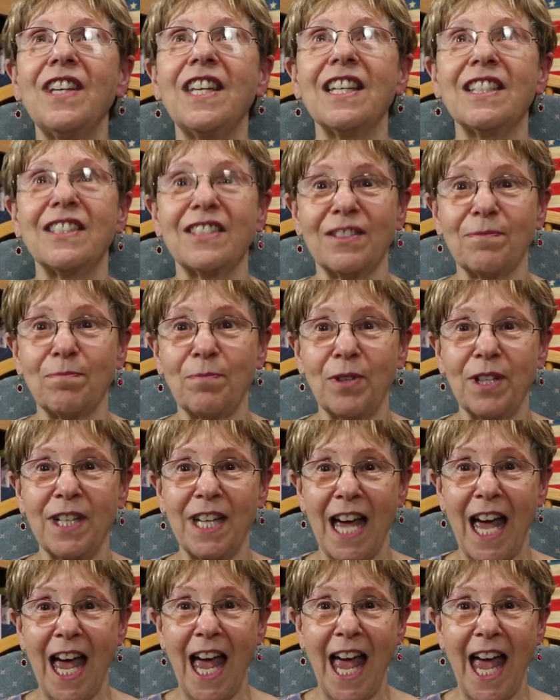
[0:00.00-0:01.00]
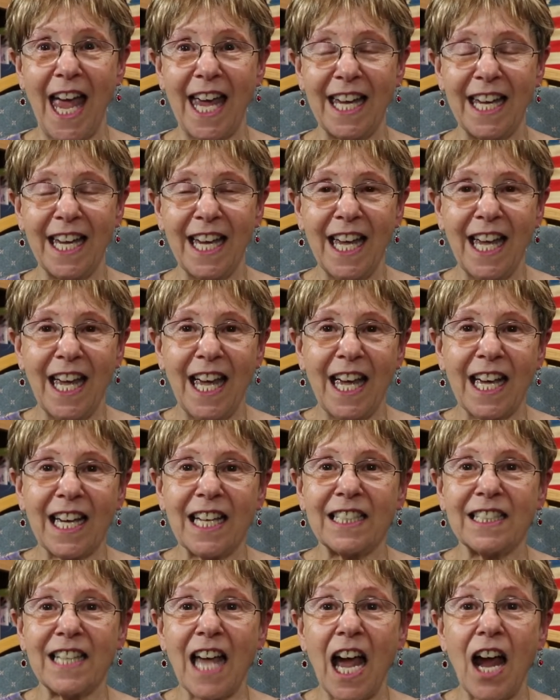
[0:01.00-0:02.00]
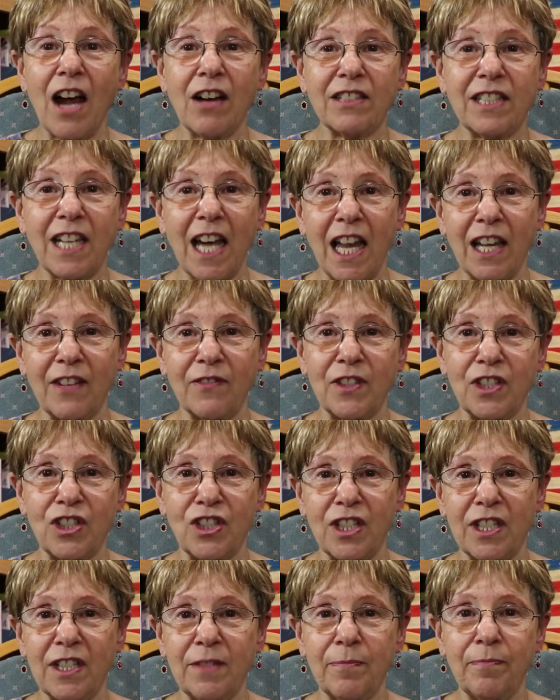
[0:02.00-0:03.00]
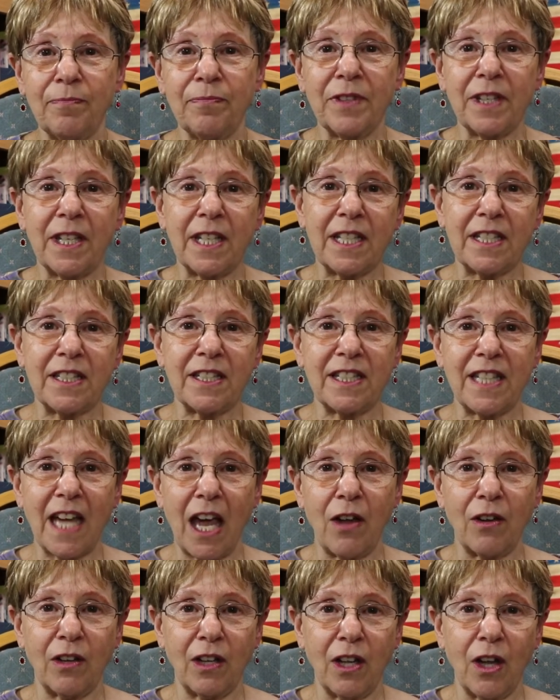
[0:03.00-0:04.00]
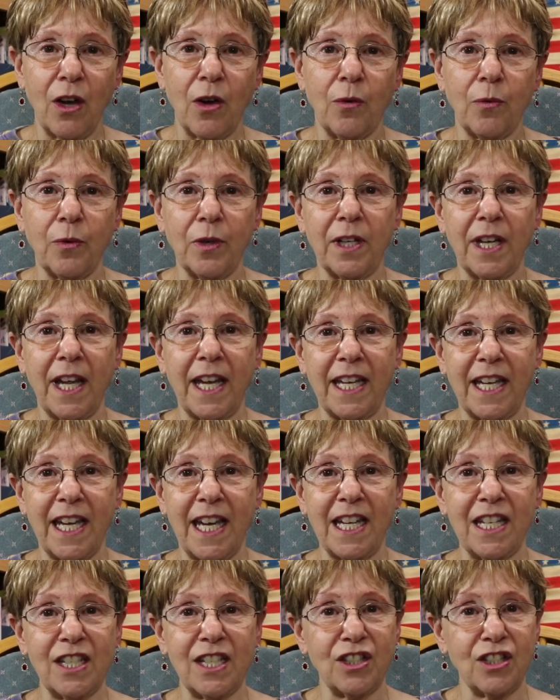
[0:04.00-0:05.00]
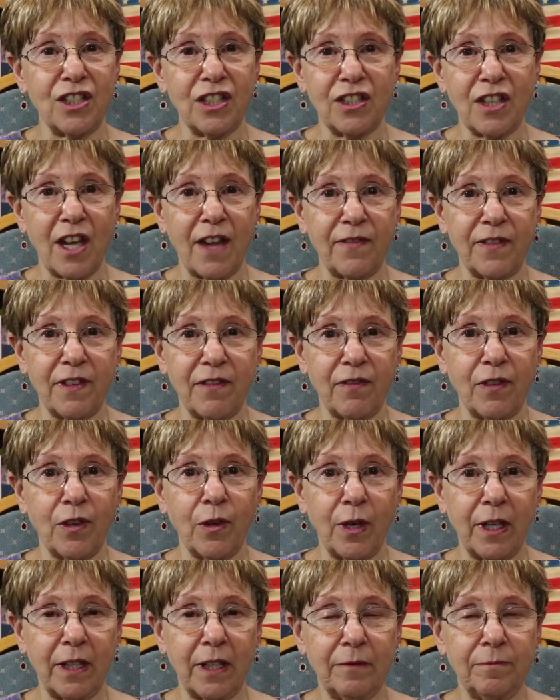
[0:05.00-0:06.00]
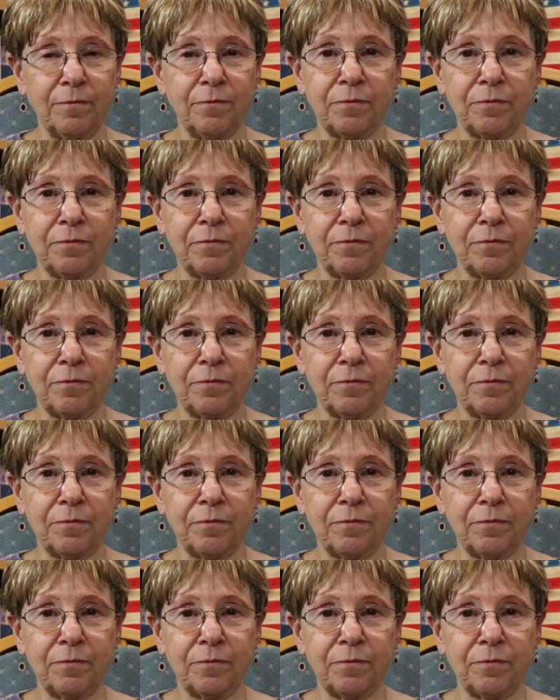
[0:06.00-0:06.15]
It's pretty high, because our television is down low. We're like eight inches off the floor,